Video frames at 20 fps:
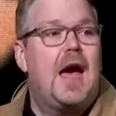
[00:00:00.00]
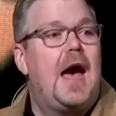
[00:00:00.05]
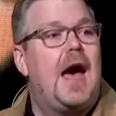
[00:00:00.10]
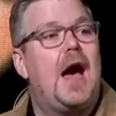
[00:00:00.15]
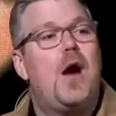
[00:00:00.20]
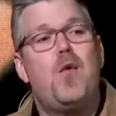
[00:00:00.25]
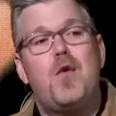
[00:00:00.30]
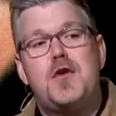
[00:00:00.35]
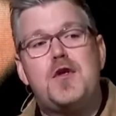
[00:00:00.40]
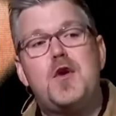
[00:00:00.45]

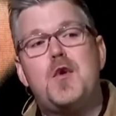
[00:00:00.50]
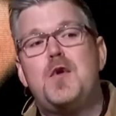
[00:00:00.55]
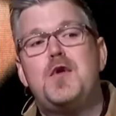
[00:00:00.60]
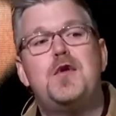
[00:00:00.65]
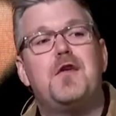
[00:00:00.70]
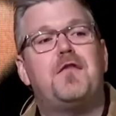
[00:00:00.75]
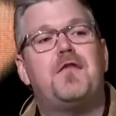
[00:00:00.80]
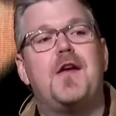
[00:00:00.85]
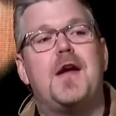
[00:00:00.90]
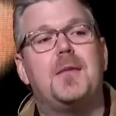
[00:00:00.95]
How are you
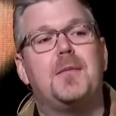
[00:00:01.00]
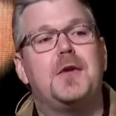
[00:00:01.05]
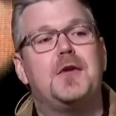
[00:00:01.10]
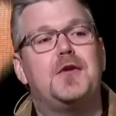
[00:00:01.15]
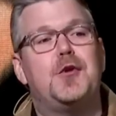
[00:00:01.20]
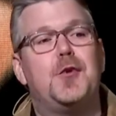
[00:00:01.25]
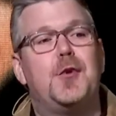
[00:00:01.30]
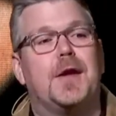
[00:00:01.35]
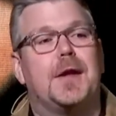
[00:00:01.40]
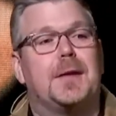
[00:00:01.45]
and your family
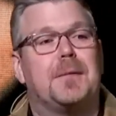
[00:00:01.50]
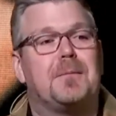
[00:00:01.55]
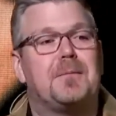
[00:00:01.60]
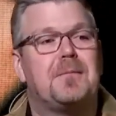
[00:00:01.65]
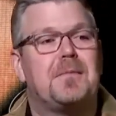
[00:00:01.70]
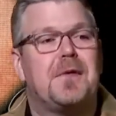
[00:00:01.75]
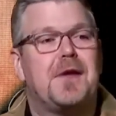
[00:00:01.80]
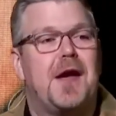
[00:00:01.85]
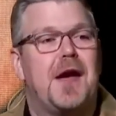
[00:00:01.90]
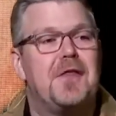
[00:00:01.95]
doing?
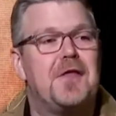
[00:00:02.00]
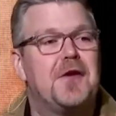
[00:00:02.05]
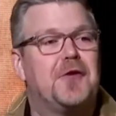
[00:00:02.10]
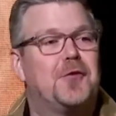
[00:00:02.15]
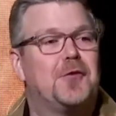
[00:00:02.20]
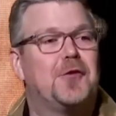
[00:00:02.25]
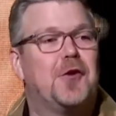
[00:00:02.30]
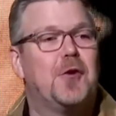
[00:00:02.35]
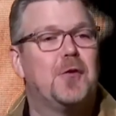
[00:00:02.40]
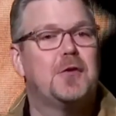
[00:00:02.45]
And
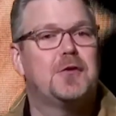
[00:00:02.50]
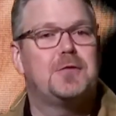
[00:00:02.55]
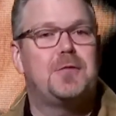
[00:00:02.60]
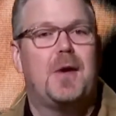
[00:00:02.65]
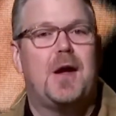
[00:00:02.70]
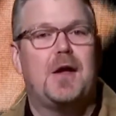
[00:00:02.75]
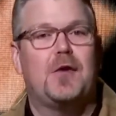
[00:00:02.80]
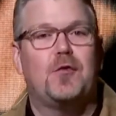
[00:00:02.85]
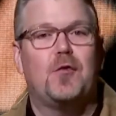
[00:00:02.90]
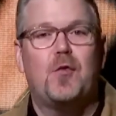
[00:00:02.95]
this was her
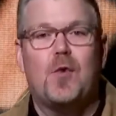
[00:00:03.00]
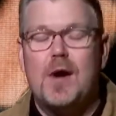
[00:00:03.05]
response.